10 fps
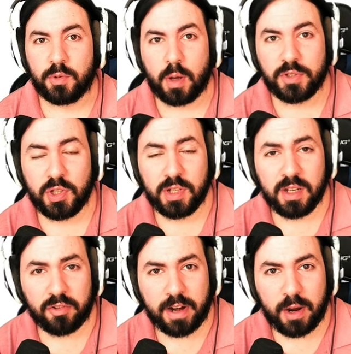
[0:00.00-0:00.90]
So I was
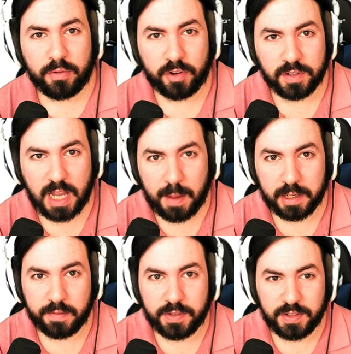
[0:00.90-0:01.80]
looking around for a
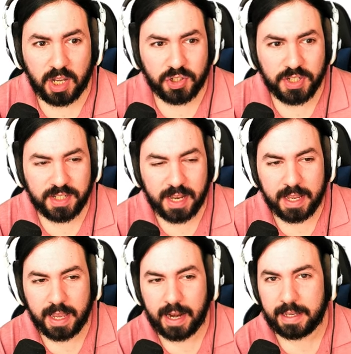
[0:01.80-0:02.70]
topic of discussion
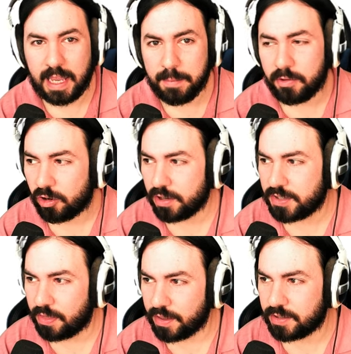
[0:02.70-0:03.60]
today and I came
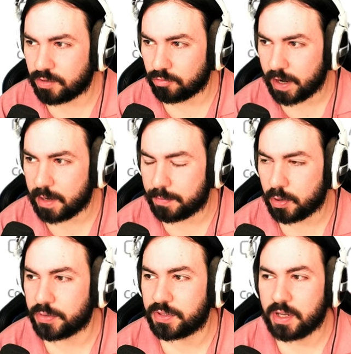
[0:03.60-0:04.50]
across this Reddit
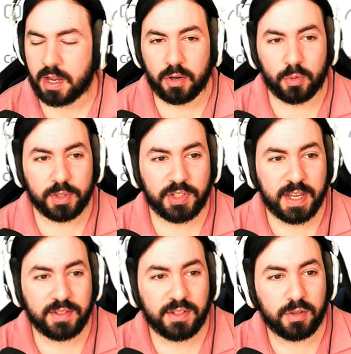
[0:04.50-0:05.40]
post, which
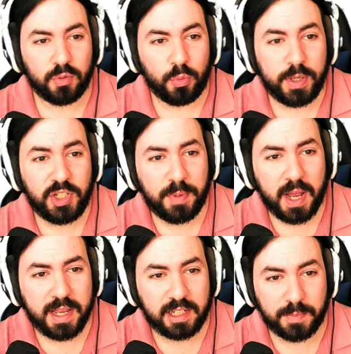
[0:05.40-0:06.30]
says,
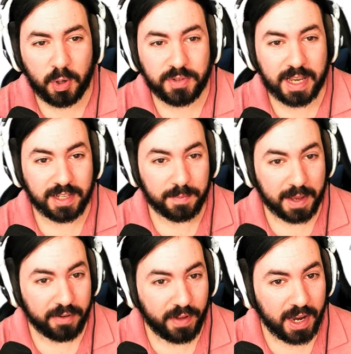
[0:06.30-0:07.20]
Weegeepie exposed as a
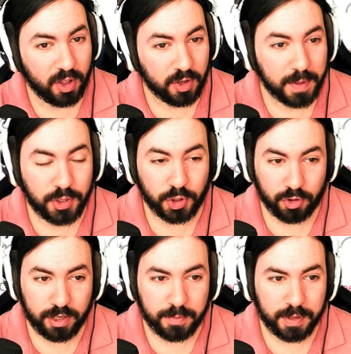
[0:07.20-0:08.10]
pedophile and major
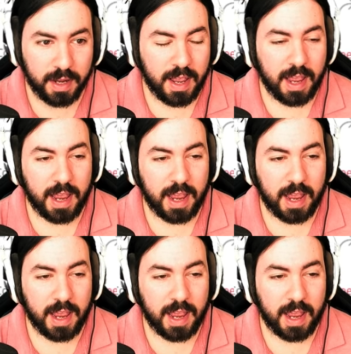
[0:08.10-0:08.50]
creep.